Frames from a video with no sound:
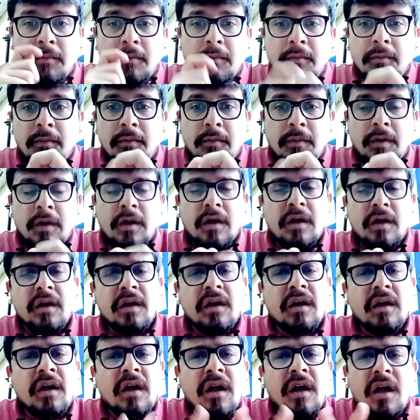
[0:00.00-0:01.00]
on
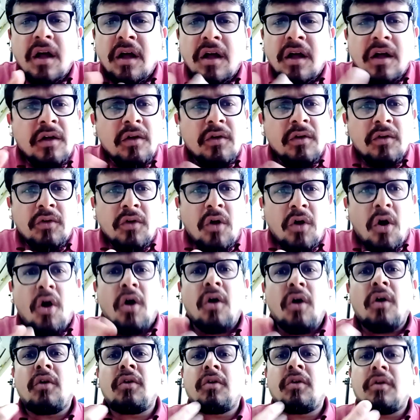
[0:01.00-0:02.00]
YouTube,
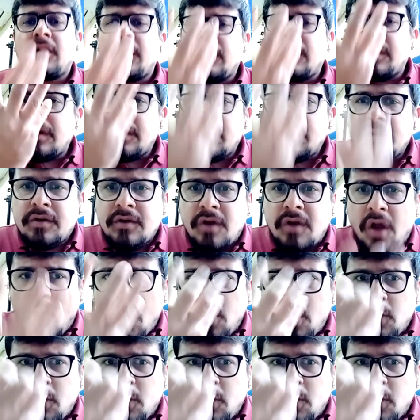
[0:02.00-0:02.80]
and so on.